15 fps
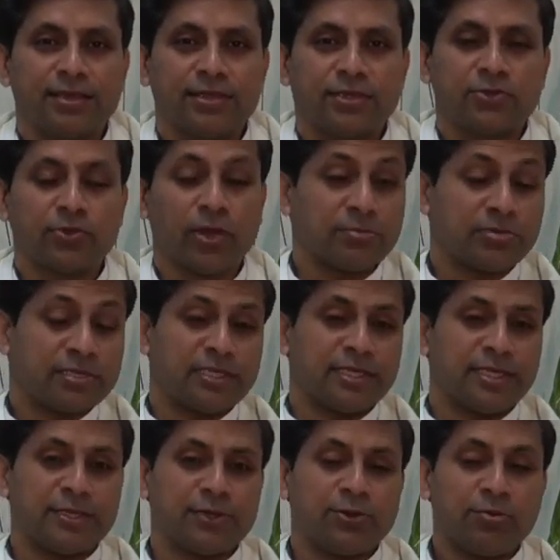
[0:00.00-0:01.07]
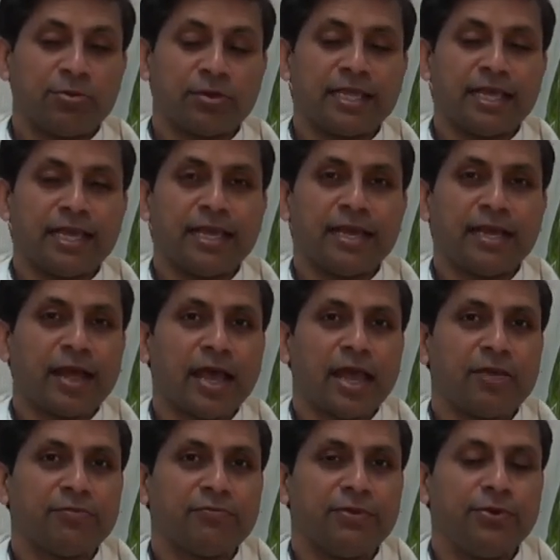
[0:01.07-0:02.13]
So I'm sitting over there and I
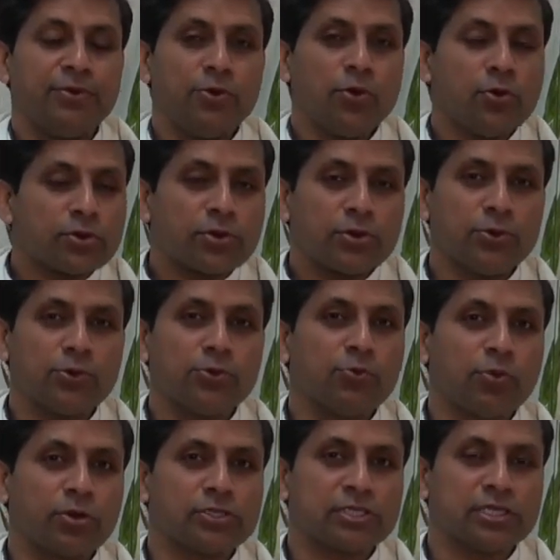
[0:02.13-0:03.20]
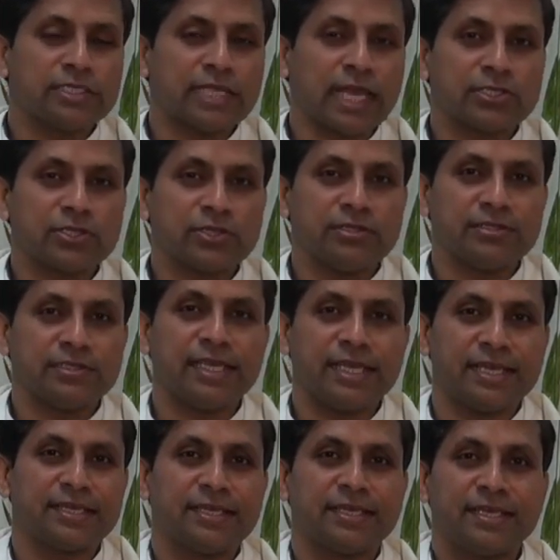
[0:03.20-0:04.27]
have no clue what she's actually
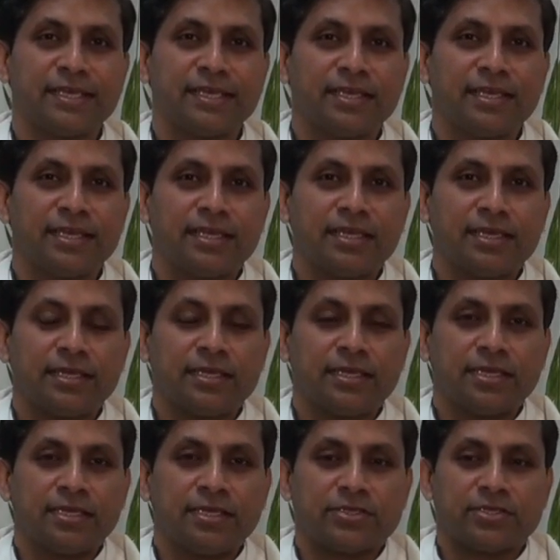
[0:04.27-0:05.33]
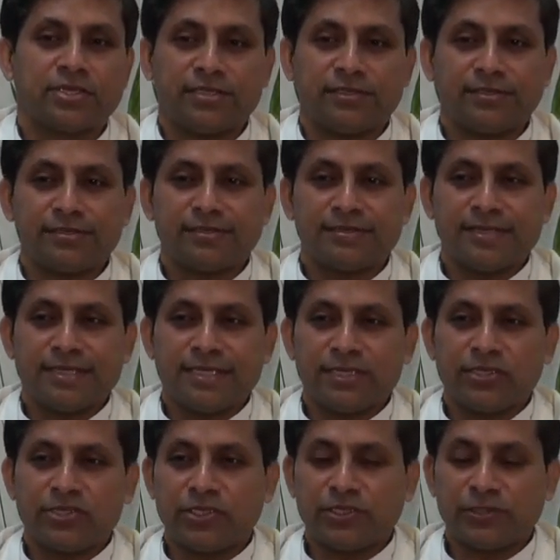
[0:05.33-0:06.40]
saying. She's,
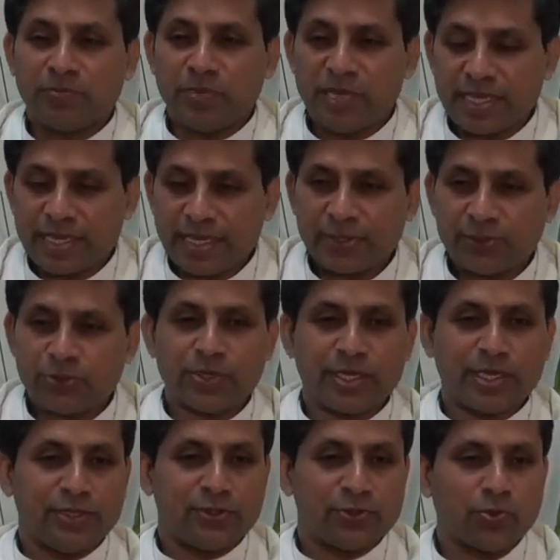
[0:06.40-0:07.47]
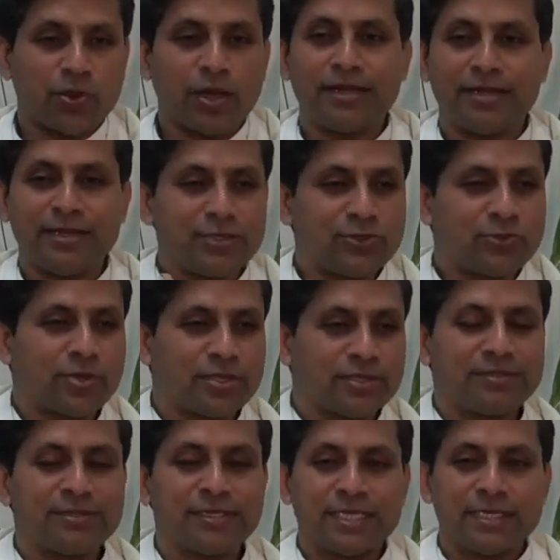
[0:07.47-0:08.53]
she's speaking to each one, and each
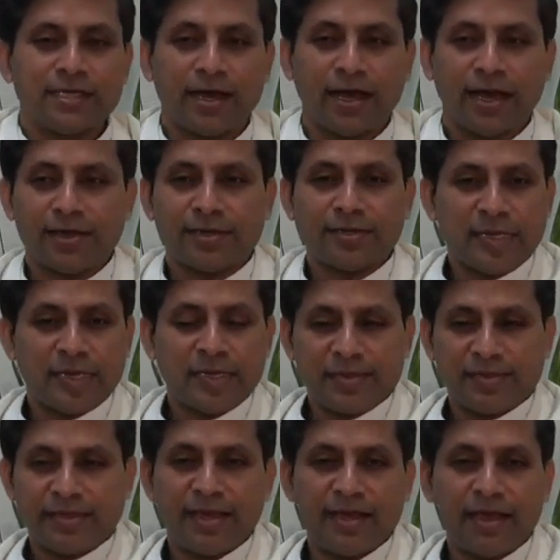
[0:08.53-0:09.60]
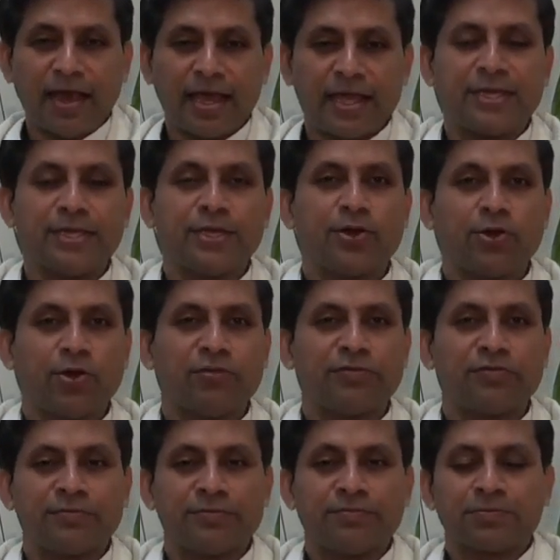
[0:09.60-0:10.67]
one's uh, telling their idea
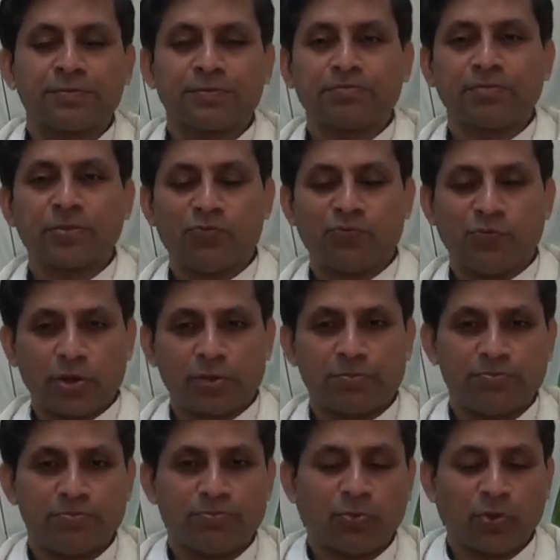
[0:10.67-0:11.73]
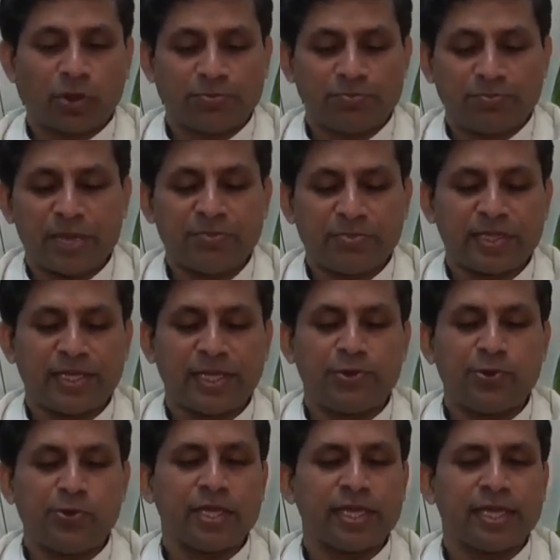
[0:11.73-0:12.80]
of, of what, what paper they're
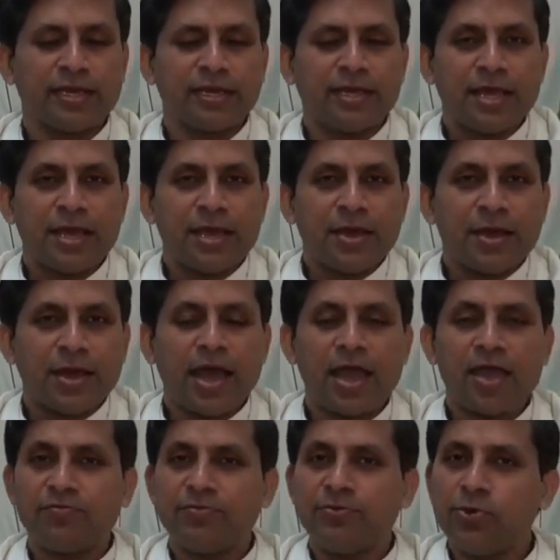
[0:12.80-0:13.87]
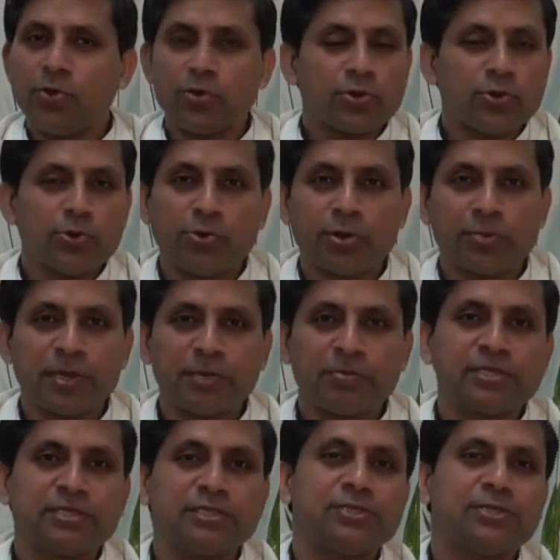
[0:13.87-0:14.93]
doing, and I have no clue what paper
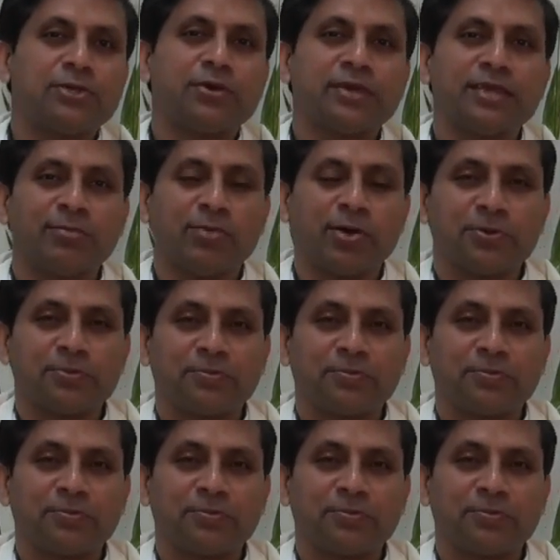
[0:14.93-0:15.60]
she's talking about.